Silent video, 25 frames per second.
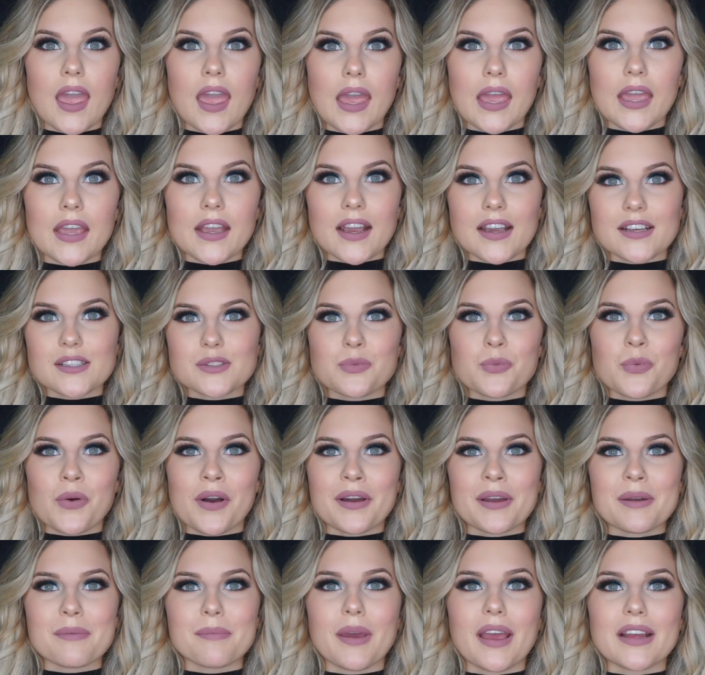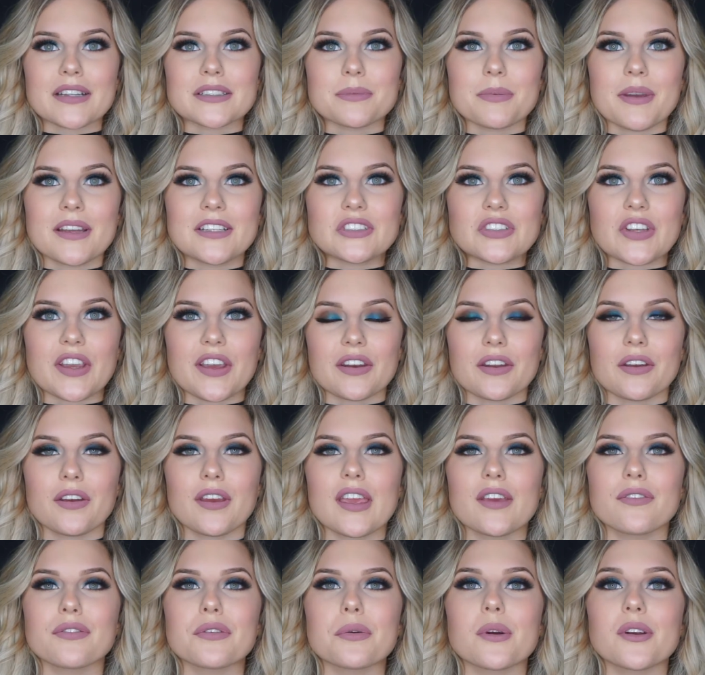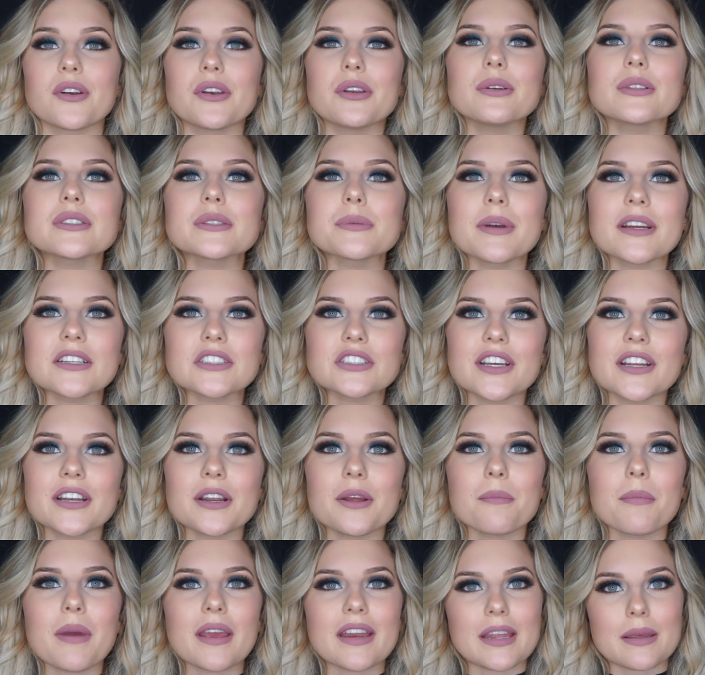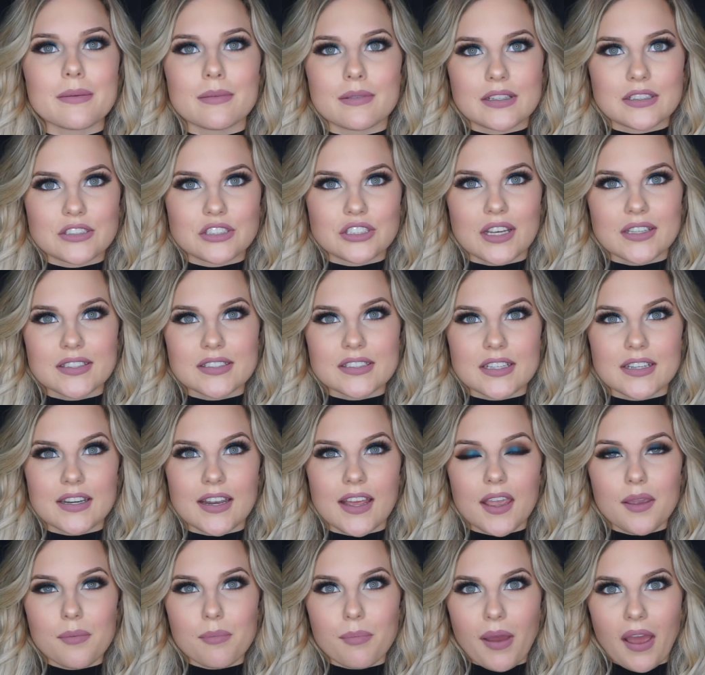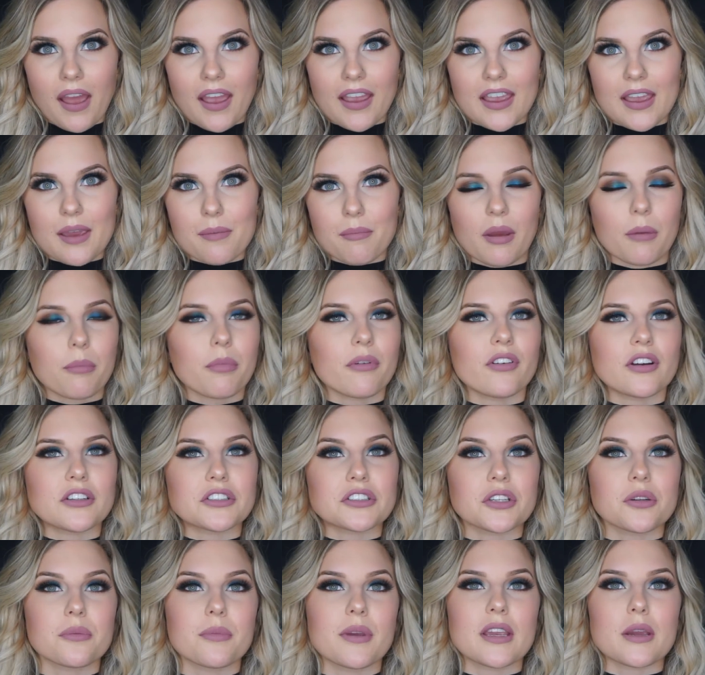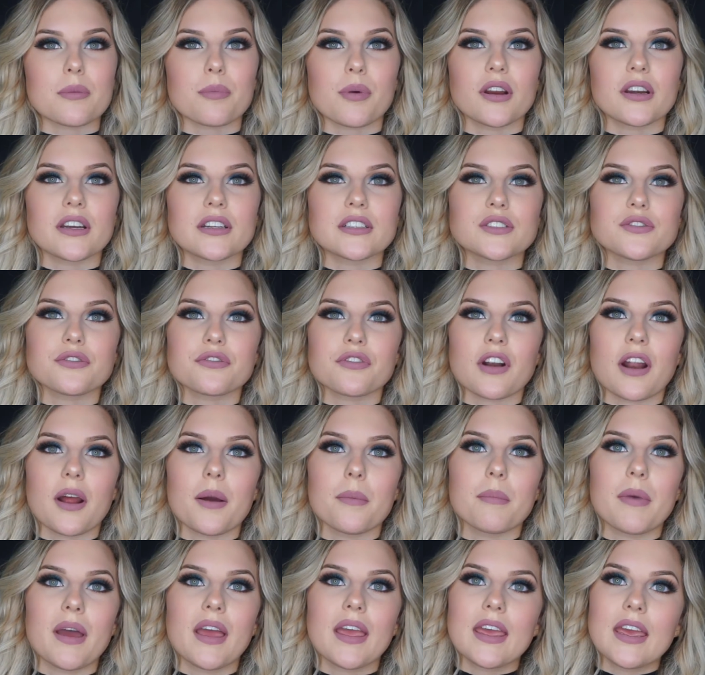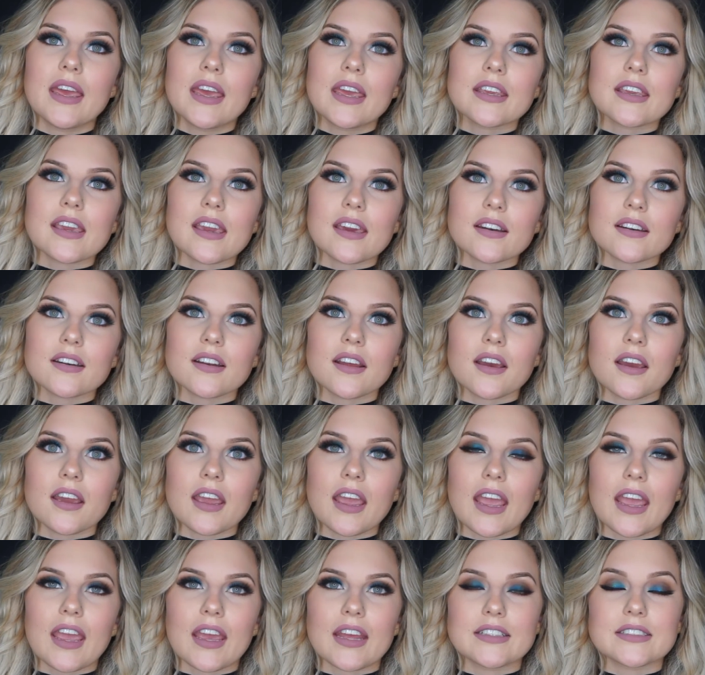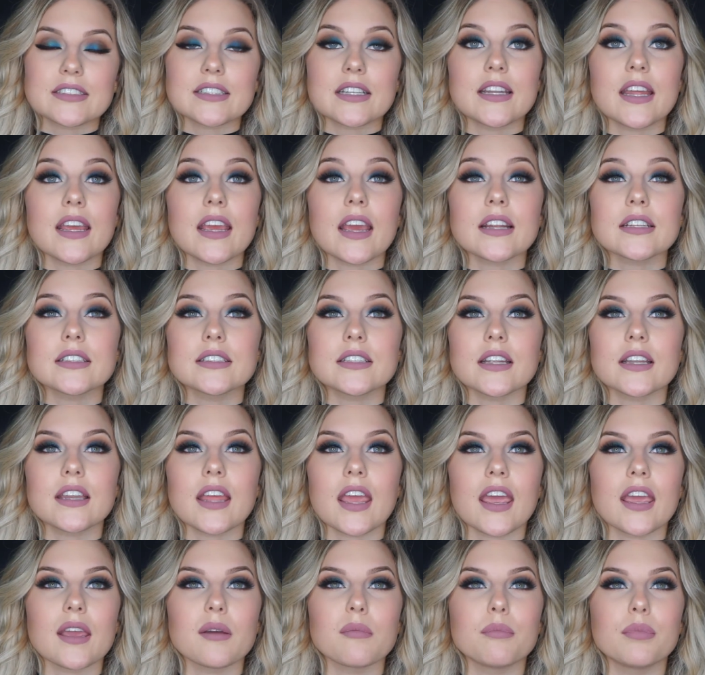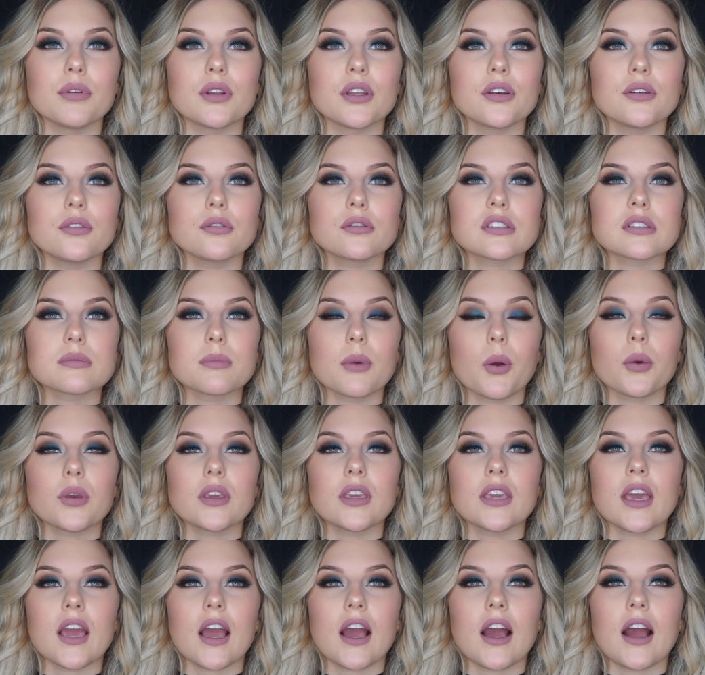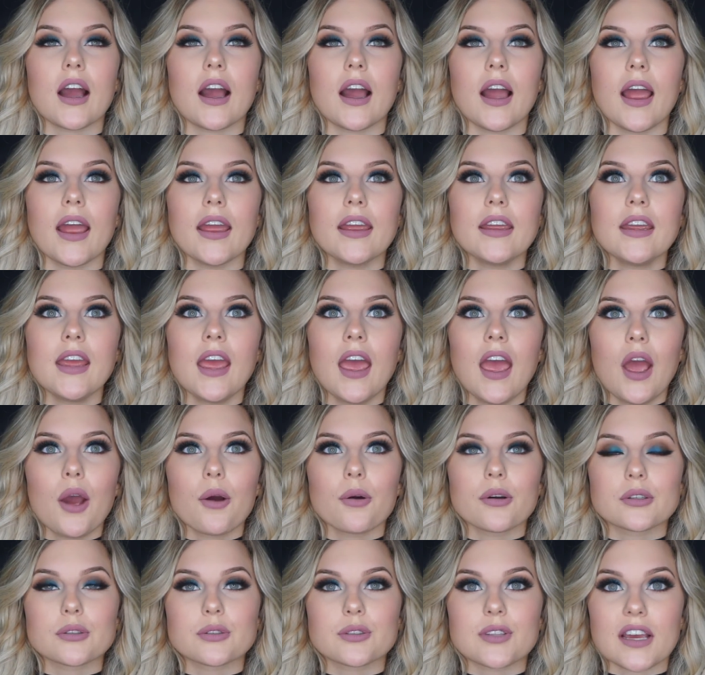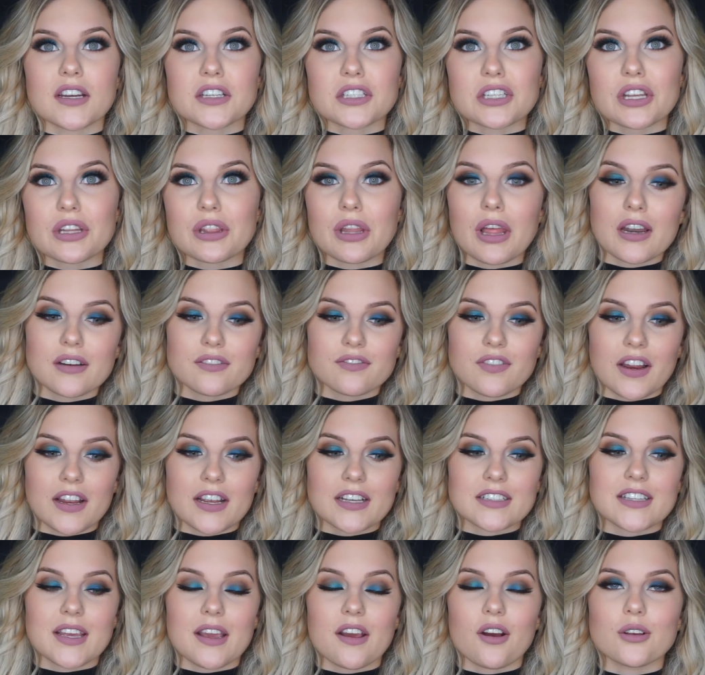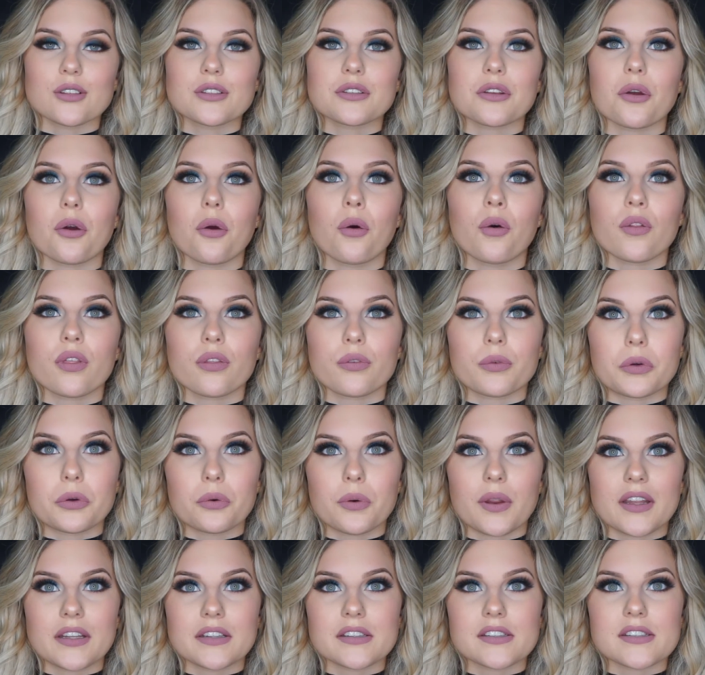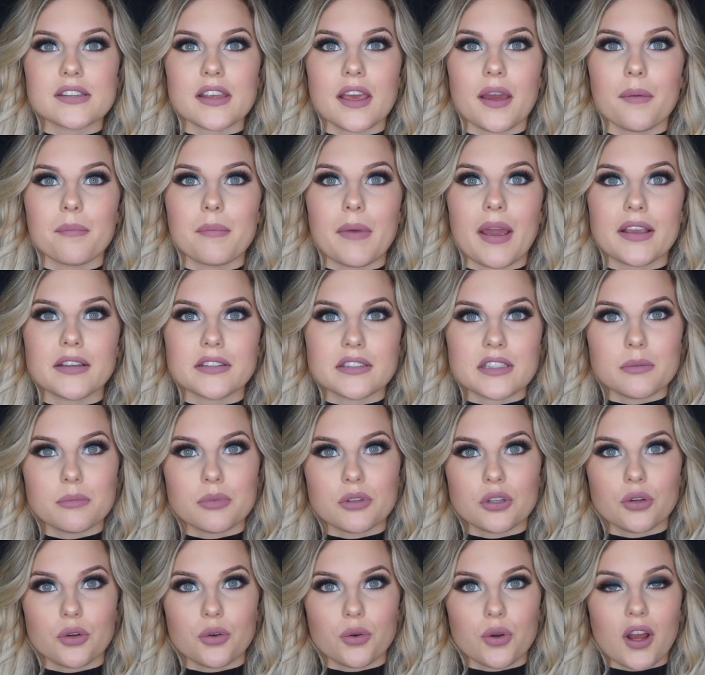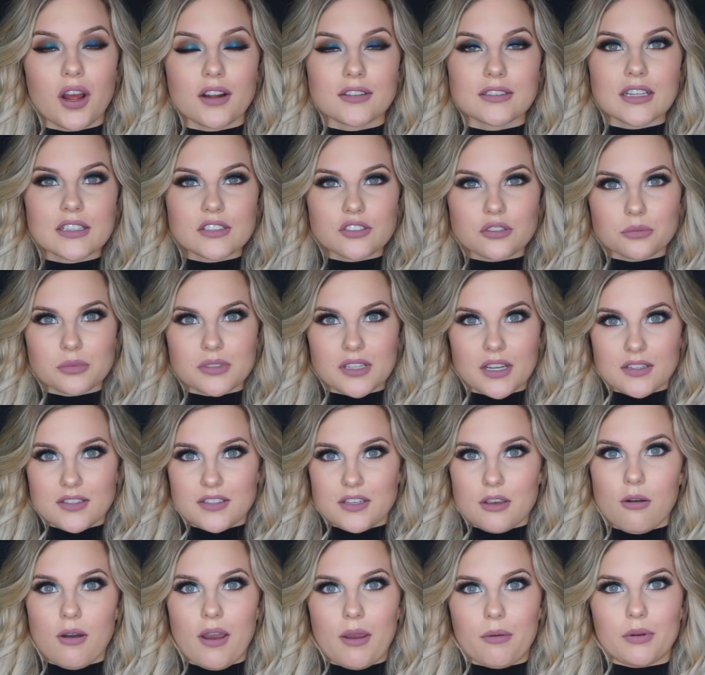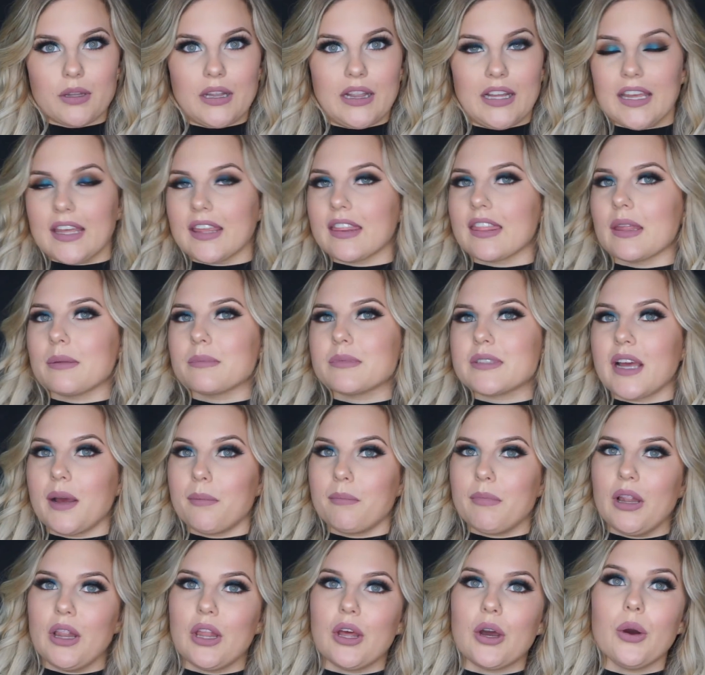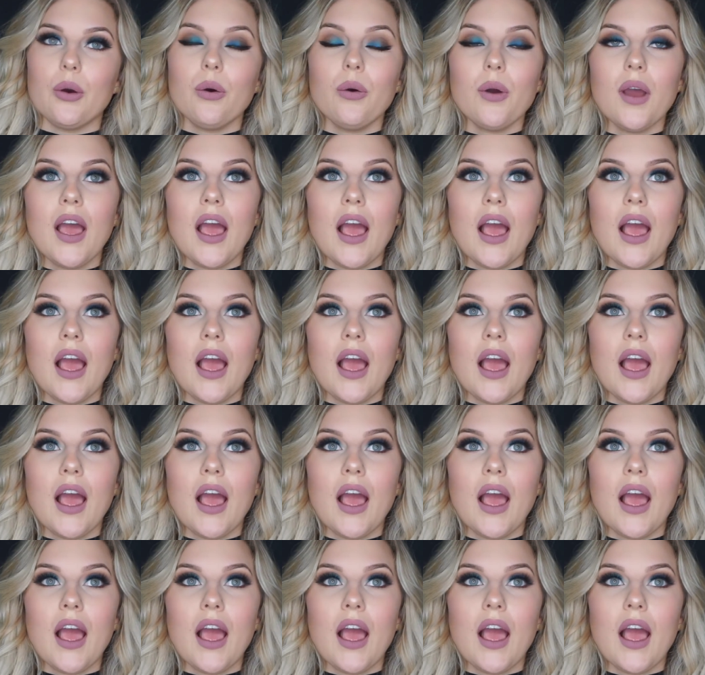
Hey guys, welcome back to my channel. If you are new to my channel, my name is Jessica Knipe. I am a professional makeup artist from Canada, and today I did a blue smoky eye, which was actually a lot of fun because I also threw in some icy blue contacts from Desio. I will link them down below.